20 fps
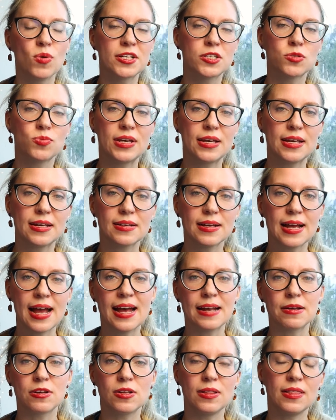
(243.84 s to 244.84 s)
once we
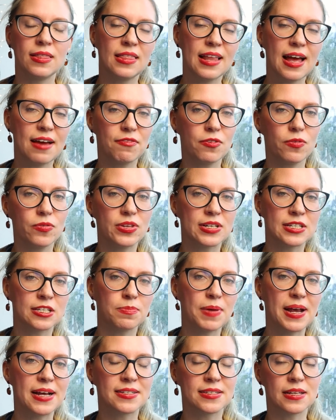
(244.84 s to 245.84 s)
had leveled the
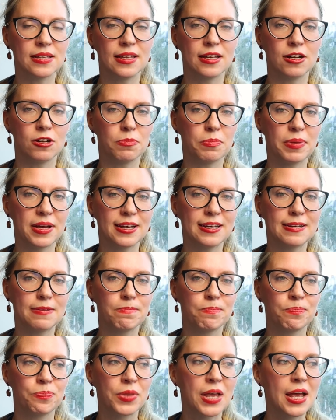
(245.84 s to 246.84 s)
space a little bit,
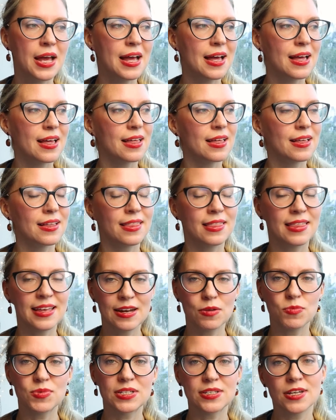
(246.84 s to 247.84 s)

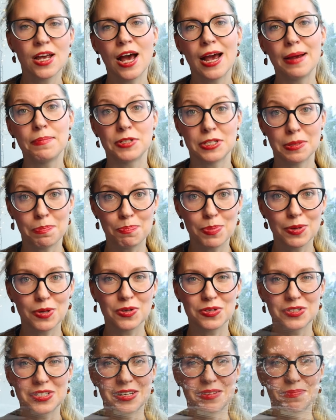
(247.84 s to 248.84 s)
then it was time to
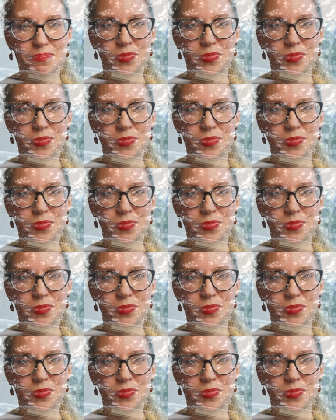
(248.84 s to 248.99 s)
build